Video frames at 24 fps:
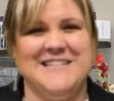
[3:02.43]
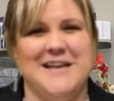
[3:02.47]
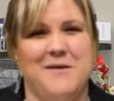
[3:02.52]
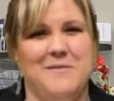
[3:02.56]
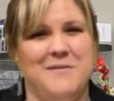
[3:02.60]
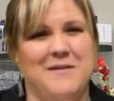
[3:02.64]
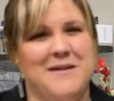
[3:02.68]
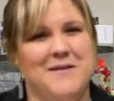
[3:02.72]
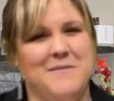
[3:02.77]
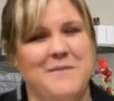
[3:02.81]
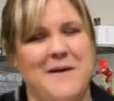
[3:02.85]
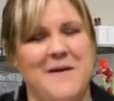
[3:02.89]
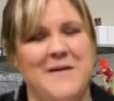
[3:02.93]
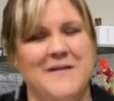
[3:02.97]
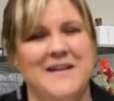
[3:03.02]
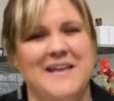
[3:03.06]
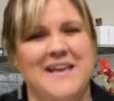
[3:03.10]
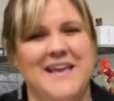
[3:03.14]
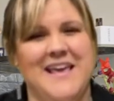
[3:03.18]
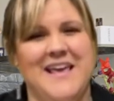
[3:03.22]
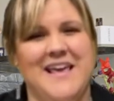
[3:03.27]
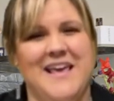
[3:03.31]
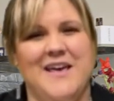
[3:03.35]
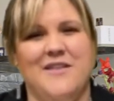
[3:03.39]
topic about.
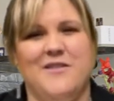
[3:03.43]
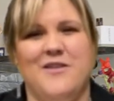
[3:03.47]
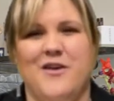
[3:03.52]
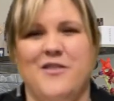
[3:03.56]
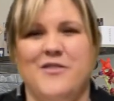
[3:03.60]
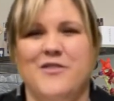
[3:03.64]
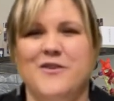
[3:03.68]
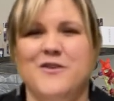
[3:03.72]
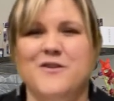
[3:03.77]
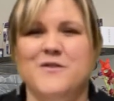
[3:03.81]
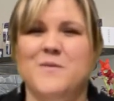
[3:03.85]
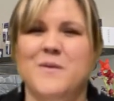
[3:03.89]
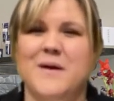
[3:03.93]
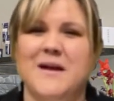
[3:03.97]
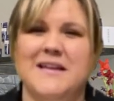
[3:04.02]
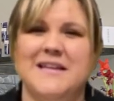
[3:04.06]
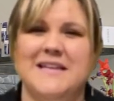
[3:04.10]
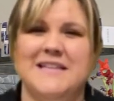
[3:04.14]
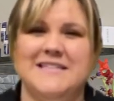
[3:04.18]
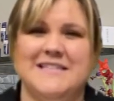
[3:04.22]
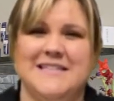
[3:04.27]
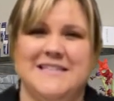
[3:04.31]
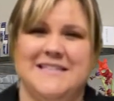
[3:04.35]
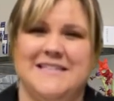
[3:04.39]
The third one
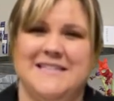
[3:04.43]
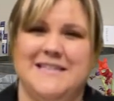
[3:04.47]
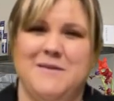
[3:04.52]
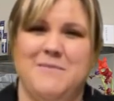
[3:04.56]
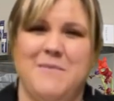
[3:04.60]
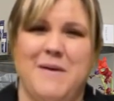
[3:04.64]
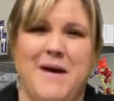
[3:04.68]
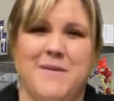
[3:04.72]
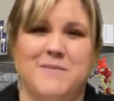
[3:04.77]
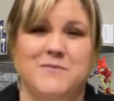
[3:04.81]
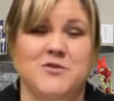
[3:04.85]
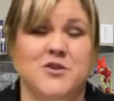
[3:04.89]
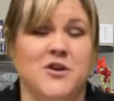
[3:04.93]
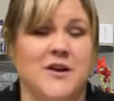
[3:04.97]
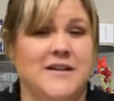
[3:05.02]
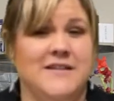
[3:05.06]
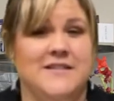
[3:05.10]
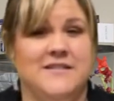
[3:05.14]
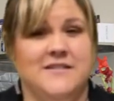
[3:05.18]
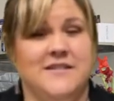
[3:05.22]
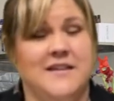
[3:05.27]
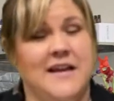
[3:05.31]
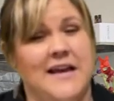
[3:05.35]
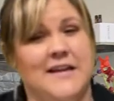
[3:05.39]
is a Cpap
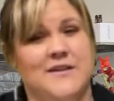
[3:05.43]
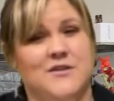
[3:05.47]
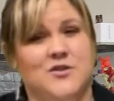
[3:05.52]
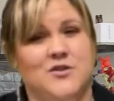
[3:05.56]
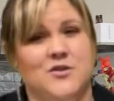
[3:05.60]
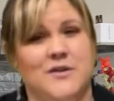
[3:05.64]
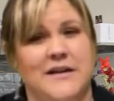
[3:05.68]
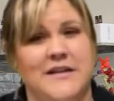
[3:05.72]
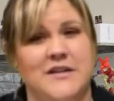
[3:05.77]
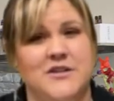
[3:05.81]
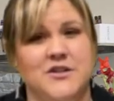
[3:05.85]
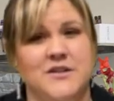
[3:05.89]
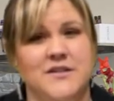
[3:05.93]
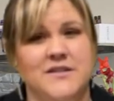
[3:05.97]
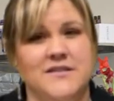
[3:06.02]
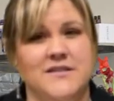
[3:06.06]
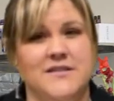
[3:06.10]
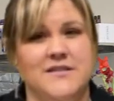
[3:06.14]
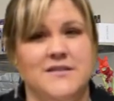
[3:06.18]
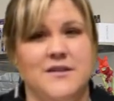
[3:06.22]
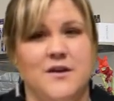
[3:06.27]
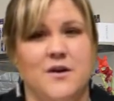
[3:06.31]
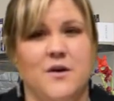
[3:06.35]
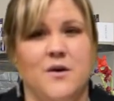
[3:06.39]
titration.
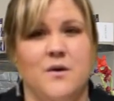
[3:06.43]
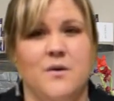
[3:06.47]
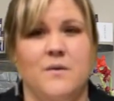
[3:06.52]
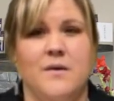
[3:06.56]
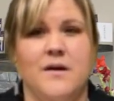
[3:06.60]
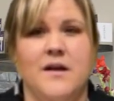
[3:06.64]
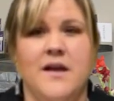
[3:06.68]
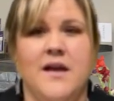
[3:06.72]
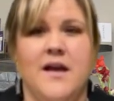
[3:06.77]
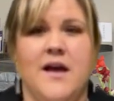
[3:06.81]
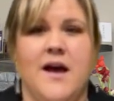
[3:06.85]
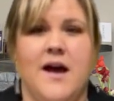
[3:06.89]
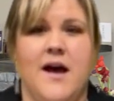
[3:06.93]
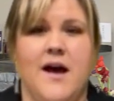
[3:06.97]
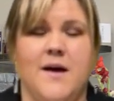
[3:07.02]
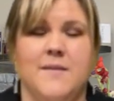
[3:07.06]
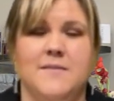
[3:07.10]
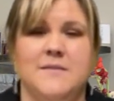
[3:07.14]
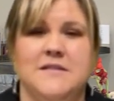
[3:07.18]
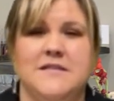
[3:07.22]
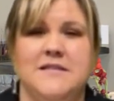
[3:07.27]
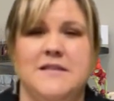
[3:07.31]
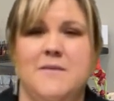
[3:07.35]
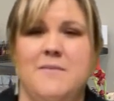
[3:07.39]
So
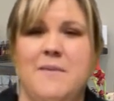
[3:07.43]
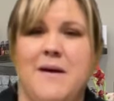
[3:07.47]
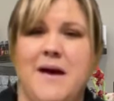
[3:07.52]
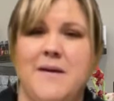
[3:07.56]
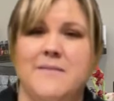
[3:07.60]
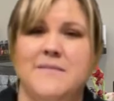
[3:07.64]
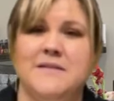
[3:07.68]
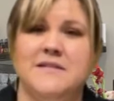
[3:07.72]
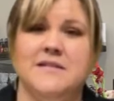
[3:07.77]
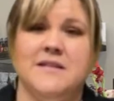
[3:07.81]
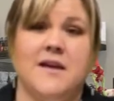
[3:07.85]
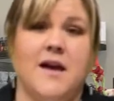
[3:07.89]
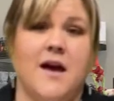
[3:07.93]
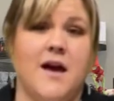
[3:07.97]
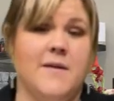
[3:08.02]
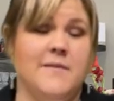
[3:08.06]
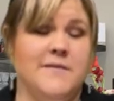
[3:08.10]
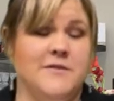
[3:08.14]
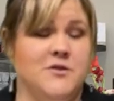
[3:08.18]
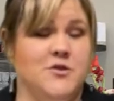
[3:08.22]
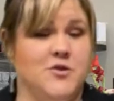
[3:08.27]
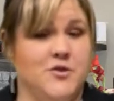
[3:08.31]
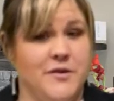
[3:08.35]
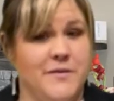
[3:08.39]
Cpap is a
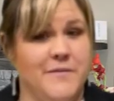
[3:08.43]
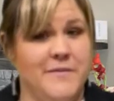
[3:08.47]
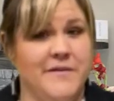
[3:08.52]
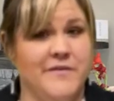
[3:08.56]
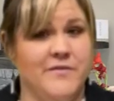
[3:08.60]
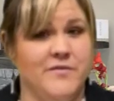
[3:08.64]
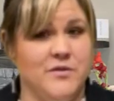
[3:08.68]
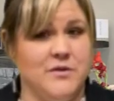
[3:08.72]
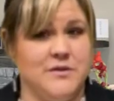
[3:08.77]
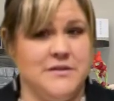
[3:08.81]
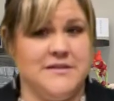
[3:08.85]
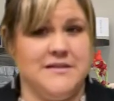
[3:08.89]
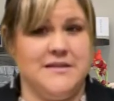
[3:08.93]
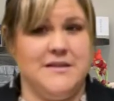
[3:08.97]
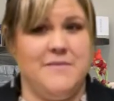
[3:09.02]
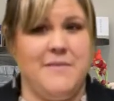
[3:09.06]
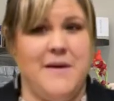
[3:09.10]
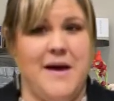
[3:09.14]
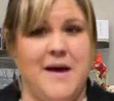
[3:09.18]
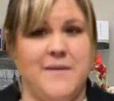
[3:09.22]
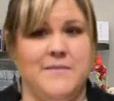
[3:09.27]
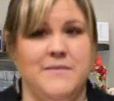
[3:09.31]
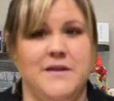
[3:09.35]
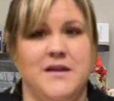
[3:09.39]
common treatment for sleep
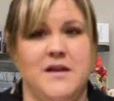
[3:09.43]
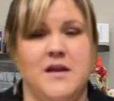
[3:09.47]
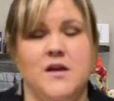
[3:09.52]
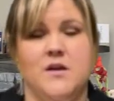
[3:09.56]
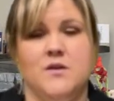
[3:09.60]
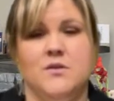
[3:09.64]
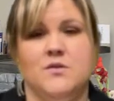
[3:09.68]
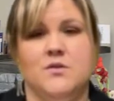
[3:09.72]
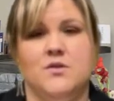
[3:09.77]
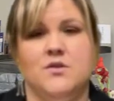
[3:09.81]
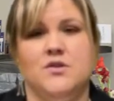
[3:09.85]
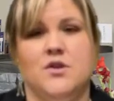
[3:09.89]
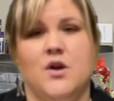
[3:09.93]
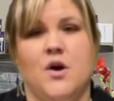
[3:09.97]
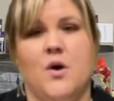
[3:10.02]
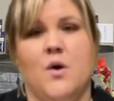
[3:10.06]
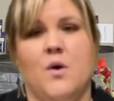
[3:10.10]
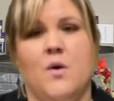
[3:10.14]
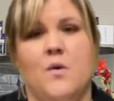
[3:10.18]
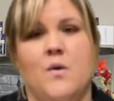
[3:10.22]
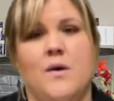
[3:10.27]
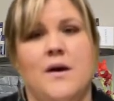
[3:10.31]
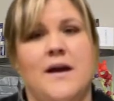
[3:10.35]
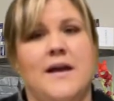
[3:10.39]
apnea.
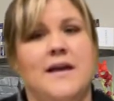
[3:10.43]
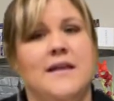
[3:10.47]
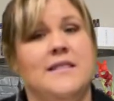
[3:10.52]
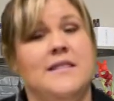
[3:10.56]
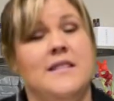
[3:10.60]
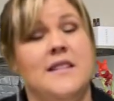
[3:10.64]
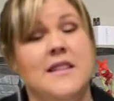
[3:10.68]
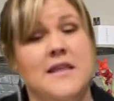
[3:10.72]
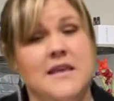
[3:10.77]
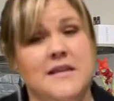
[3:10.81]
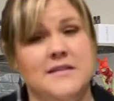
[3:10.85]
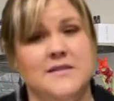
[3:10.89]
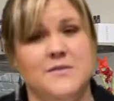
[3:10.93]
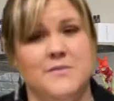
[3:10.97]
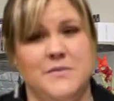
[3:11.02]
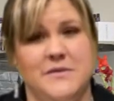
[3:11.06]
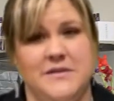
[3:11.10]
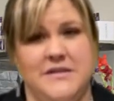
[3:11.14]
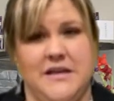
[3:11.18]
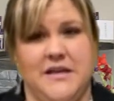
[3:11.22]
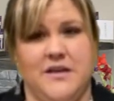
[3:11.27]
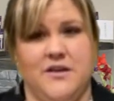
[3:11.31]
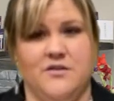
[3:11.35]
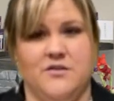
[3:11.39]
So in this
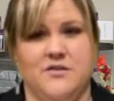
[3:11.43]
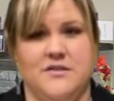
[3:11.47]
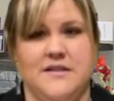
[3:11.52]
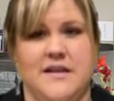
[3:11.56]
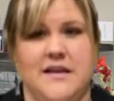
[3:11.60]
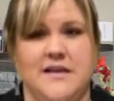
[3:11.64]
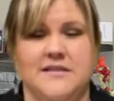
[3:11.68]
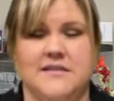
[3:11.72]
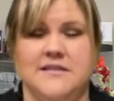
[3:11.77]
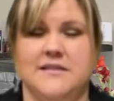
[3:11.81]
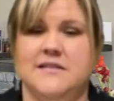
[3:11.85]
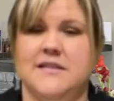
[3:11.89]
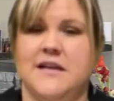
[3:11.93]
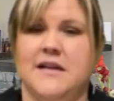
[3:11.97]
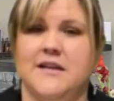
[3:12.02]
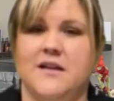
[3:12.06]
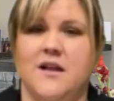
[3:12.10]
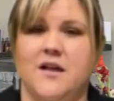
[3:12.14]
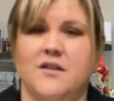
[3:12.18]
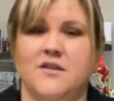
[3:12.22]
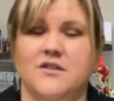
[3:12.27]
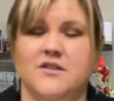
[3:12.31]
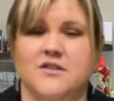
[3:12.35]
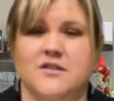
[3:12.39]
particular test, the
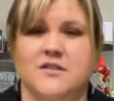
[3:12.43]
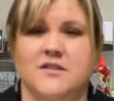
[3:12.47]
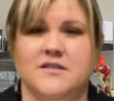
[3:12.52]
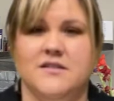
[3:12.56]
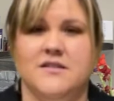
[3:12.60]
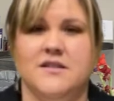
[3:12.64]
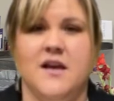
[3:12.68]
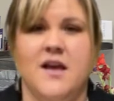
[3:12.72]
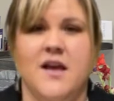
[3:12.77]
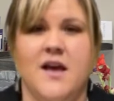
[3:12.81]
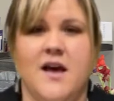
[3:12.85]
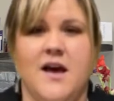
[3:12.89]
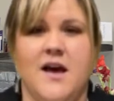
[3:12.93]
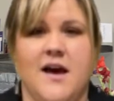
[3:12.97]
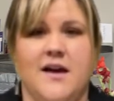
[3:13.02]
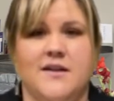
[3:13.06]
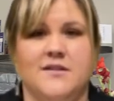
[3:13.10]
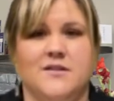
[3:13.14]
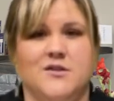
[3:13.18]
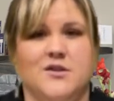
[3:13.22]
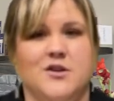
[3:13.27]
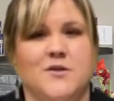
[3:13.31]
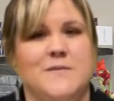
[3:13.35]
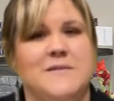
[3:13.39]
technologist
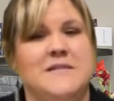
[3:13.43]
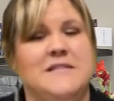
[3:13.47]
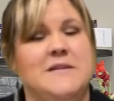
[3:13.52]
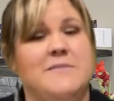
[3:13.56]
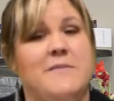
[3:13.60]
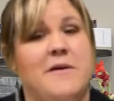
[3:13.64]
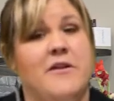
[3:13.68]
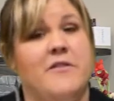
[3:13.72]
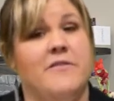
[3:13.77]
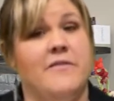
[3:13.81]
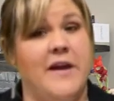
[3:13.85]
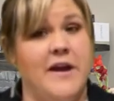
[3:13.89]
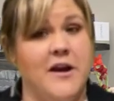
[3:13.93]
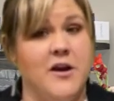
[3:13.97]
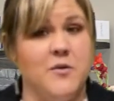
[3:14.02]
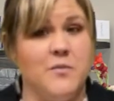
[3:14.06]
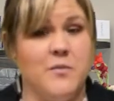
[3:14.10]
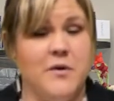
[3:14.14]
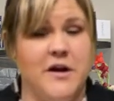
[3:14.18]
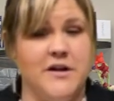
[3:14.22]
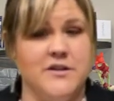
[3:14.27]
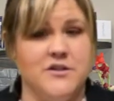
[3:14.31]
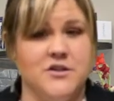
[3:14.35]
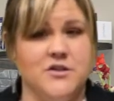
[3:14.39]
determines the amount of air
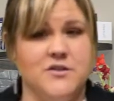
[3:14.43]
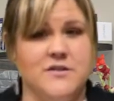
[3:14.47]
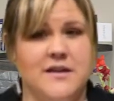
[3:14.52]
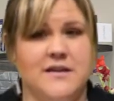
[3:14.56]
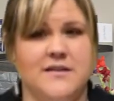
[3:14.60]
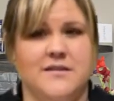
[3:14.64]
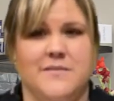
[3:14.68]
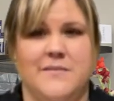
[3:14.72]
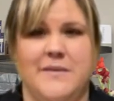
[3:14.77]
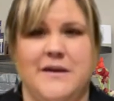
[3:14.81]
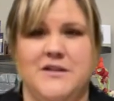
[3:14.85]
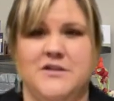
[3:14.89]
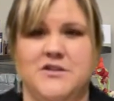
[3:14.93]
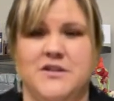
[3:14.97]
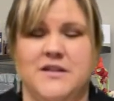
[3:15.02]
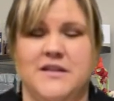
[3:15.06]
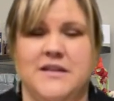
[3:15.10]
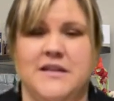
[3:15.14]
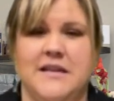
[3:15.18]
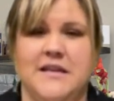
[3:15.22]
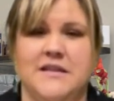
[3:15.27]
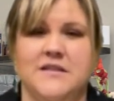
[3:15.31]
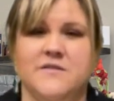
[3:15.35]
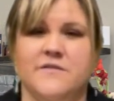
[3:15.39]
pressure that the patient
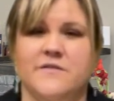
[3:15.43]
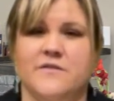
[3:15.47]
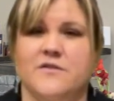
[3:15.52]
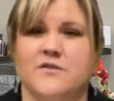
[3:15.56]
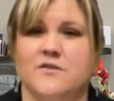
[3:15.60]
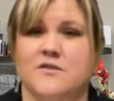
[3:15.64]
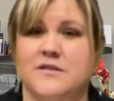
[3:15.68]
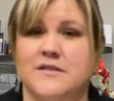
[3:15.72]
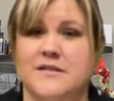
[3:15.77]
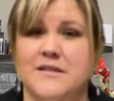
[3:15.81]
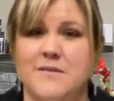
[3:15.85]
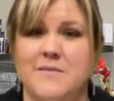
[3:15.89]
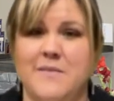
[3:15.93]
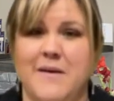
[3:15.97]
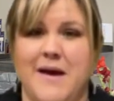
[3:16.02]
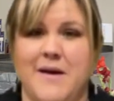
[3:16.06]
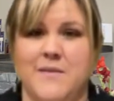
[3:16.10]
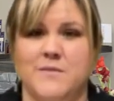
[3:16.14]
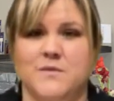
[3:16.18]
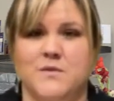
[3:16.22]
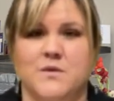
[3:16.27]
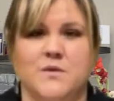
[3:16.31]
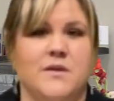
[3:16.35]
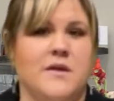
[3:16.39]
needs for their
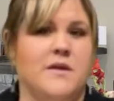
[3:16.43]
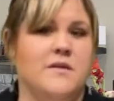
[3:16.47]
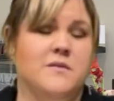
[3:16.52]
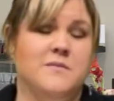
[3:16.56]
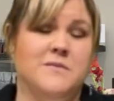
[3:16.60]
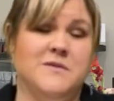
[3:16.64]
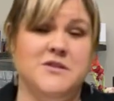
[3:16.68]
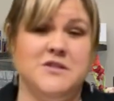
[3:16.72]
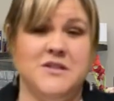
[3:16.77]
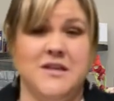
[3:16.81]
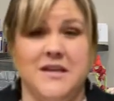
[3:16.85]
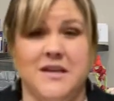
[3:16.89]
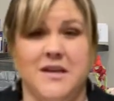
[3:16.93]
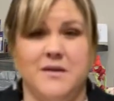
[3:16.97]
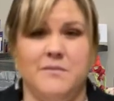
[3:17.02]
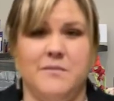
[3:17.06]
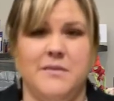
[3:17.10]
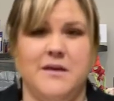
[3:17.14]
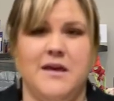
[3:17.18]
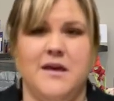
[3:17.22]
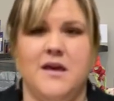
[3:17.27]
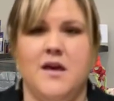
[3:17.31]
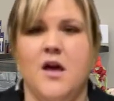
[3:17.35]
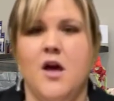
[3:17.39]
Cpap so that the machine can
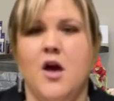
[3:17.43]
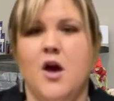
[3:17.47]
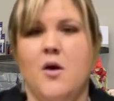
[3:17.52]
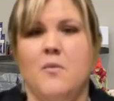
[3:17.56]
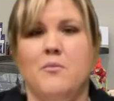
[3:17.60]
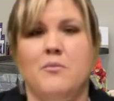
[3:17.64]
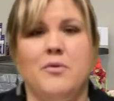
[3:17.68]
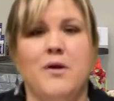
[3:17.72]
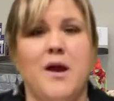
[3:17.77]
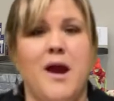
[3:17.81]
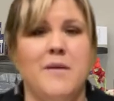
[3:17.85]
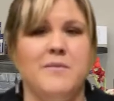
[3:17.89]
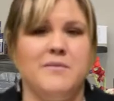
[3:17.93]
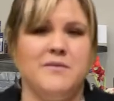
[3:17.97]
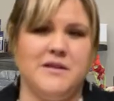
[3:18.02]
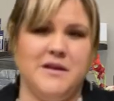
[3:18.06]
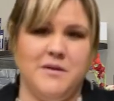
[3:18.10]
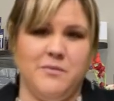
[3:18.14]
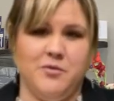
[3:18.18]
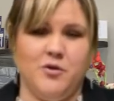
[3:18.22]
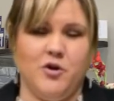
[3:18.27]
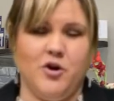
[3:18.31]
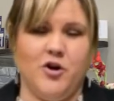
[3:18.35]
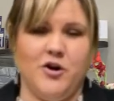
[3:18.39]
be properly
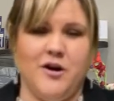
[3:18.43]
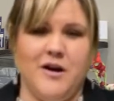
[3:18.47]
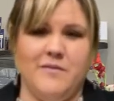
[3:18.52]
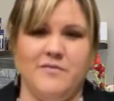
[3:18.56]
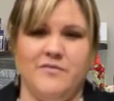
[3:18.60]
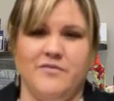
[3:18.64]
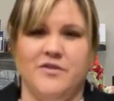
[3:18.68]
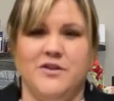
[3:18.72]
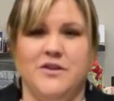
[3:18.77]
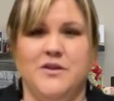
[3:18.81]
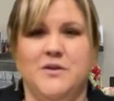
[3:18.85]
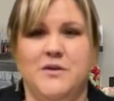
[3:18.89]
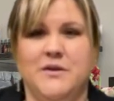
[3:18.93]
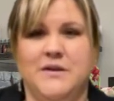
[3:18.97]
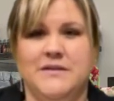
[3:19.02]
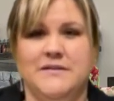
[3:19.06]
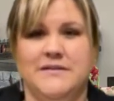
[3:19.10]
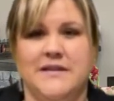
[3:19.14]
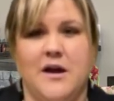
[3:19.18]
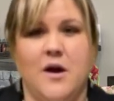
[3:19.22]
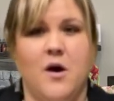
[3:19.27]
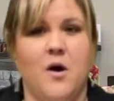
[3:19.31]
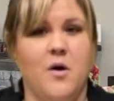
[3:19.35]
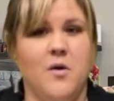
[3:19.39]
programmed for you to use
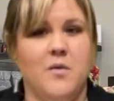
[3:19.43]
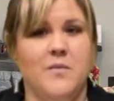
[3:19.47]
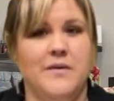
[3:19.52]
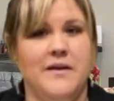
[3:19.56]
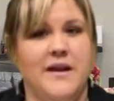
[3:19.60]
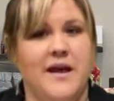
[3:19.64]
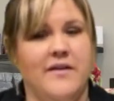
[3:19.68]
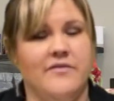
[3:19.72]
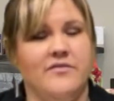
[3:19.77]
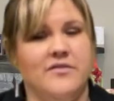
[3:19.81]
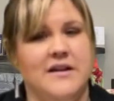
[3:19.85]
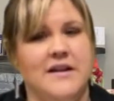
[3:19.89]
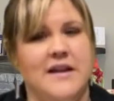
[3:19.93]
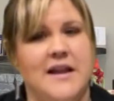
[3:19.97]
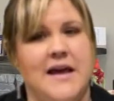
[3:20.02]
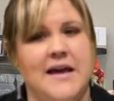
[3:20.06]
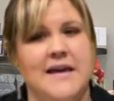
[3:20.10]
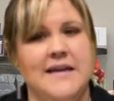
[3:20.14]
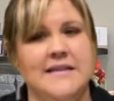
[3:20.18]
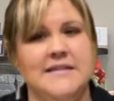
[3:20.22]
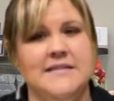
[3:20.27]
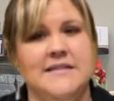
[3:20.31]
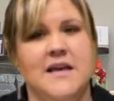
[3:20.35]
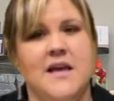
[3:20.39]
at home and every
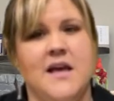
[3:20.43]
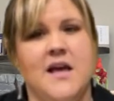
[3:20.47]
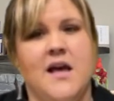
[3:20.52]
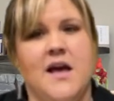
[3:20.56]
night.